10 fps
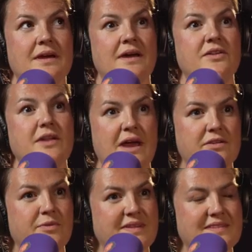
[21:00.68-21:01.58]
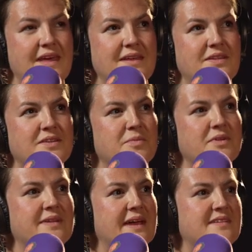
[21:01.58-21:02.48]
I don't know how to answer that in the
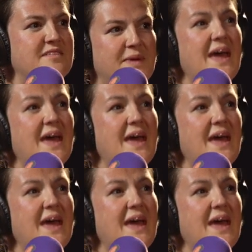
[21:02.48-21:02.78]
double negative, but